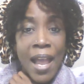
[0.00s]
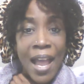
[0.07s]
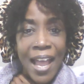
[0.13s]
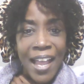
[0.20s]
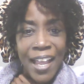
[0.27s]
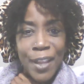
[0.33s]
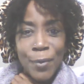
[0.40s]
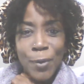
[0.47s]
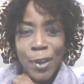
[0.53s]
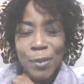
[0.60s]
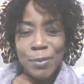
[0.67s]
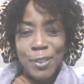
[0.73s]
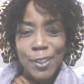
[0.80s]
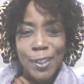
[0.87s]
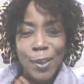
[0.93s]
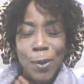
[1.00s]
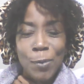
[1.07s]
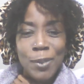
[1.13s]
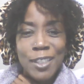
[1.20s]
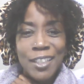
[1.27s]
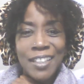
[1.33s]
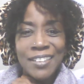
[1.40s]
Hi, welcome to the
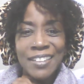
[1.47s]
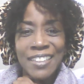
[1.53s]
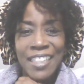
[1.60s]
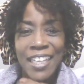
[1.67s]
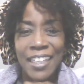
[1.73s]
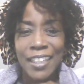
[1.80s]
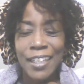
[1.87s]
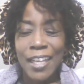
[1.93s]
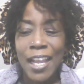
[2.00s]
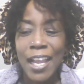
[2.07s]
Obachanchatter.